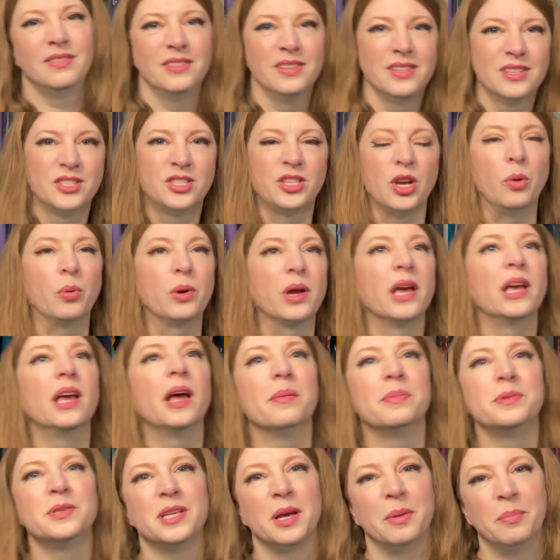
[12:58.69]
soaking
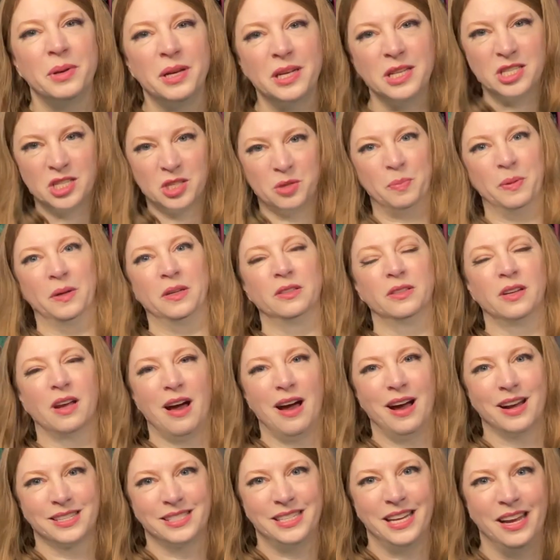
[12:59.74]
up somebody's spilled
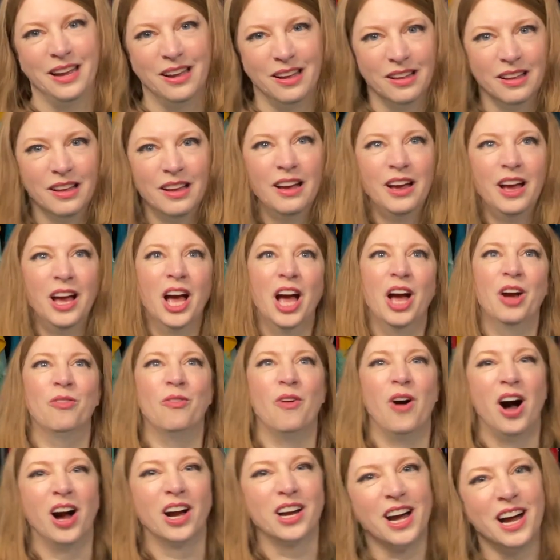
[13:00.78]
cocktail and
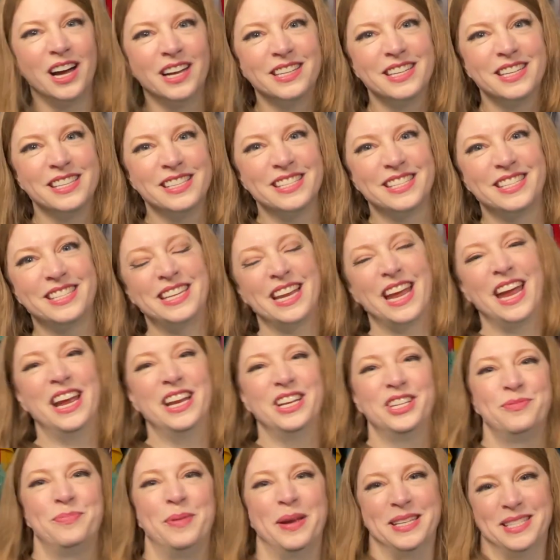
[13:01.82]
walk onto the
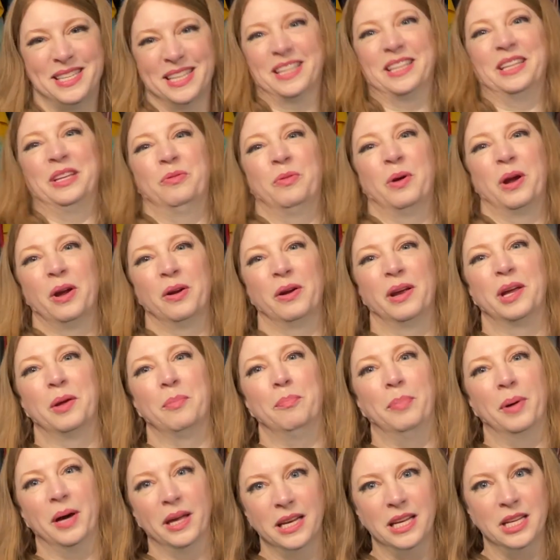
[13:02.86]
stage basically wearing a
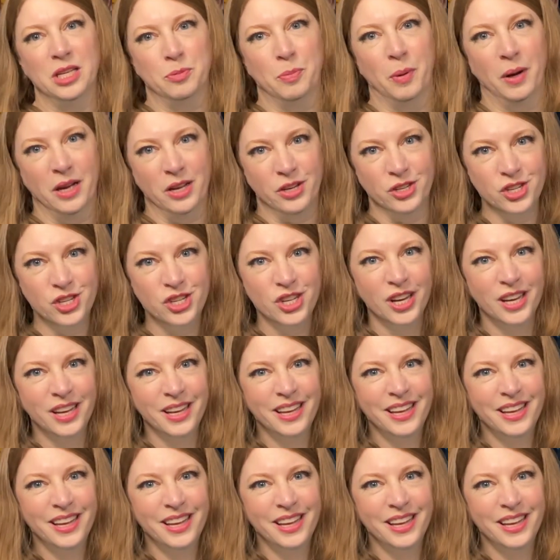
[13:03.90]
bunny sponge.